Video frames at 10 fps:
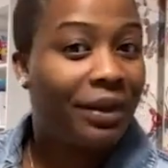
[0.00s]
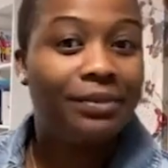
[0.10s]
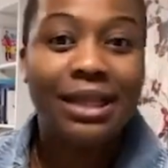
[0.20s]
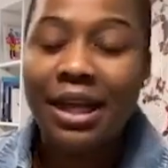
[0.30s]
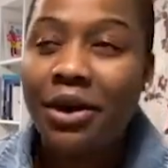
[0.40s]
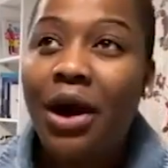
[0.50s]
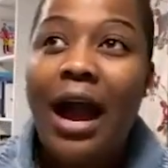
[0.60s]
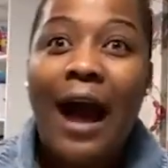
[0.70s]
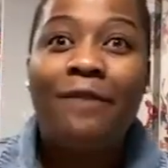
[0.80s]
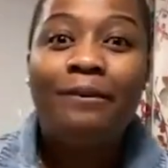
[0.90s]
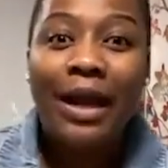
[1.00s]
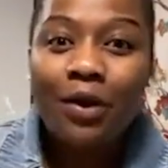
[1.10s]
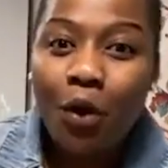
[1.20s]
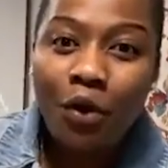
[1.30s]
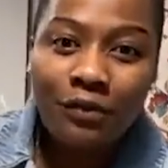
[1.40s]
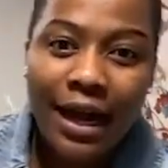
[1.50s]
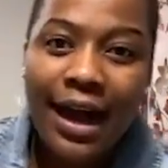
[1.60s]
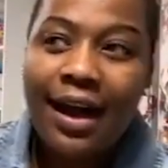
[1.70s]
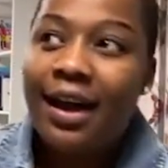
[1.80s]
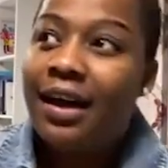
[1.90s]
I'm telling you, I've made over
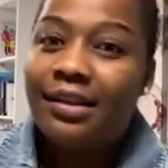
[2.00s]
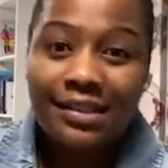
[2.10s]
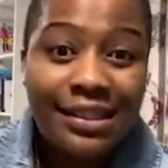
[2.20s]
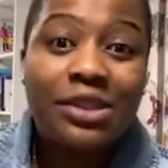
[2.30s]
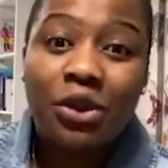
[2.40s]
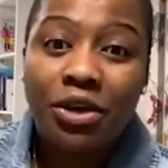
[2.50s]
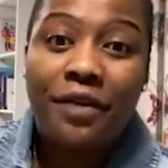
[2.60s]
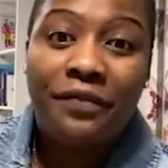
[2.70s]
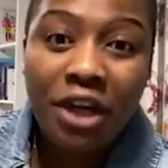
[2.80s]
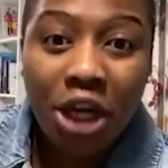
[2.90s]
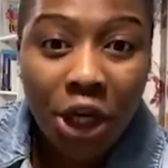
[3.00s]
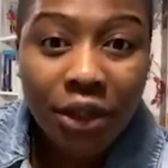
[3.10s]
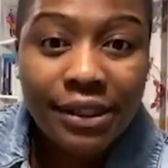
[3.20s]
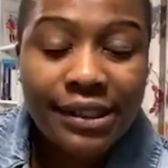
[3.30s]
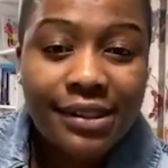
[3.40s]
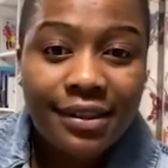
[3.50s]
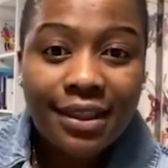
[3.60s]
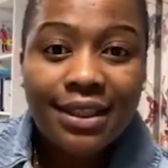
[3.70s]
six hundred videos